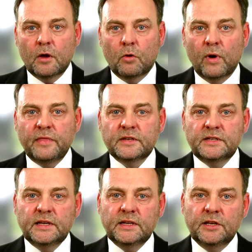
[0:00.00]
When the
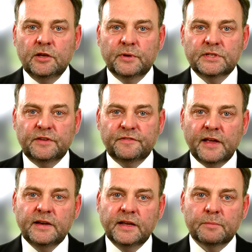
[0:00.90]
DDU is
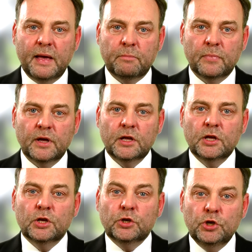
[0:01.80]
defending a member,
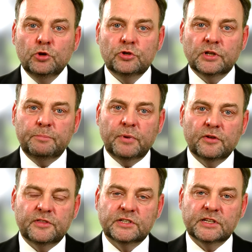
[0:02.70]
usually
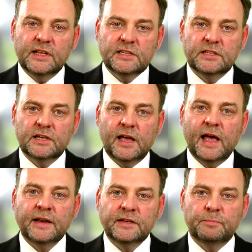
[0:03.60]
both a solicitor
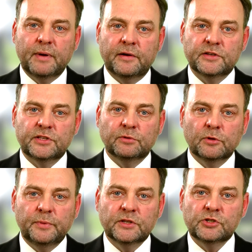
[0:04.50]
and a barrister
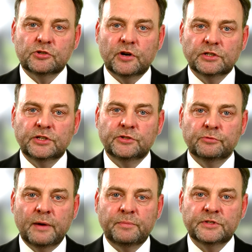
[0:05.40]
will be instructed to
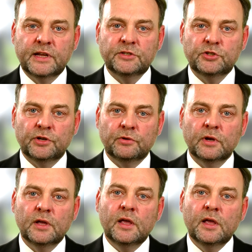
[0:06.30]
represent you,